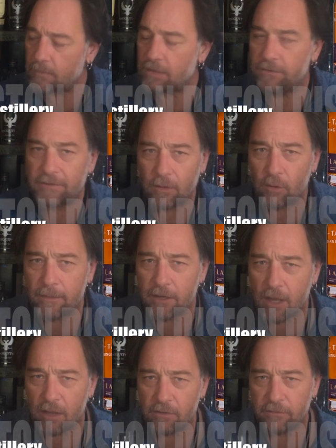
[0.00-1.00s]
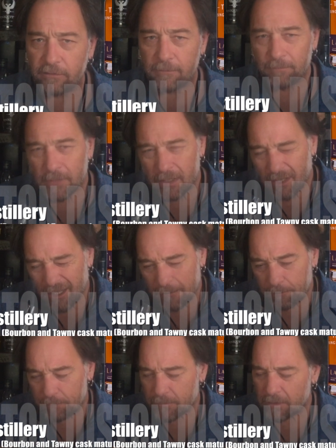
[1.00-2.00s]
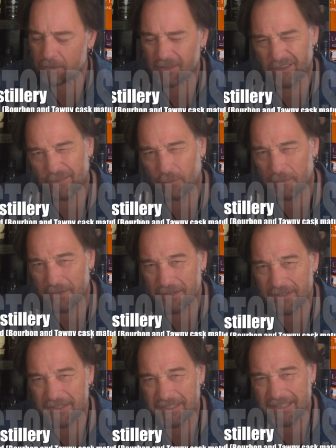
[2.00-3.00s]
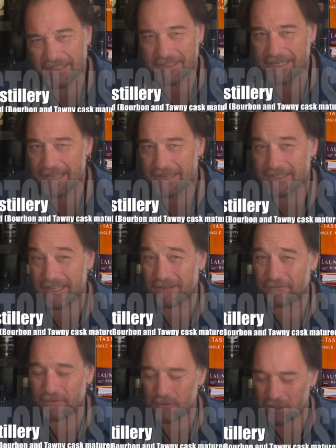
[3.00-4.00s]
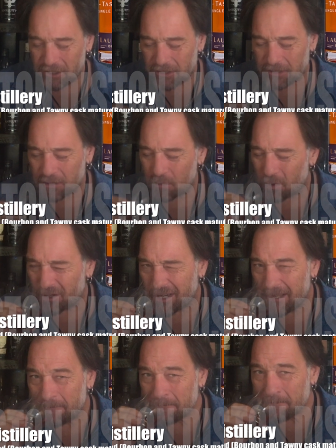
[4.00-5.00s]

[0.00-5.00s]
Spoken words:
So on the nose, it's sort of a dusty antique furniture quality.